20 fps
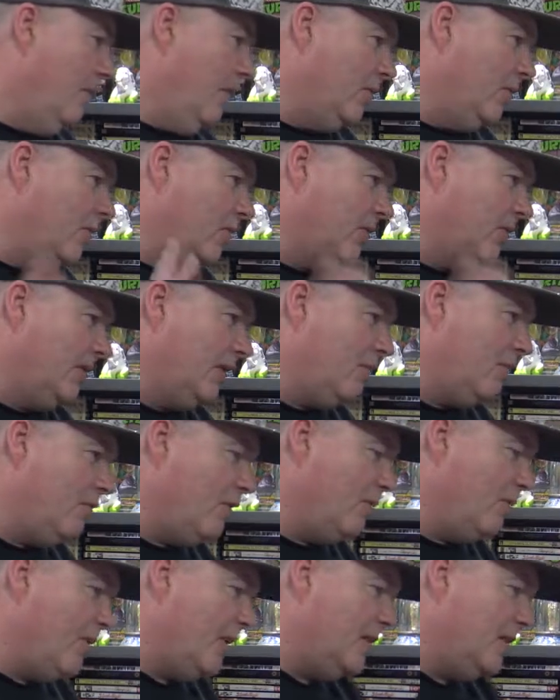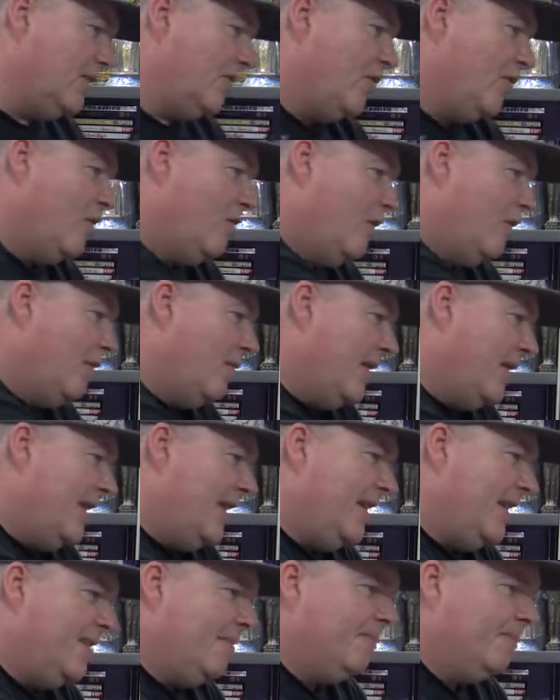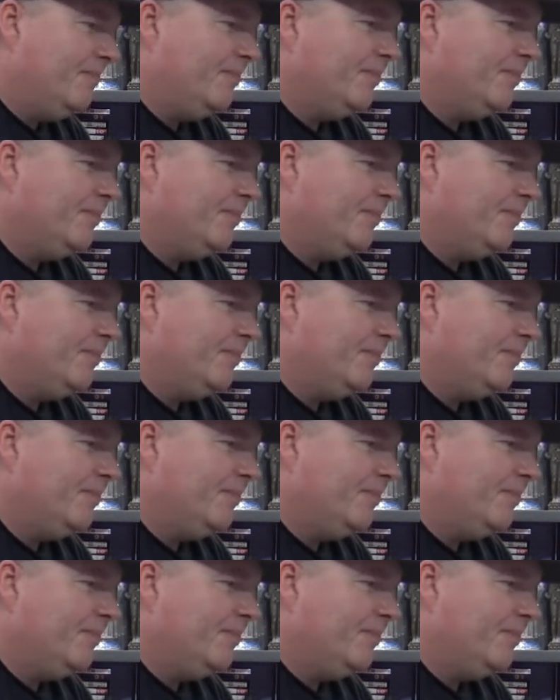as well stick with a PS4 while we're here.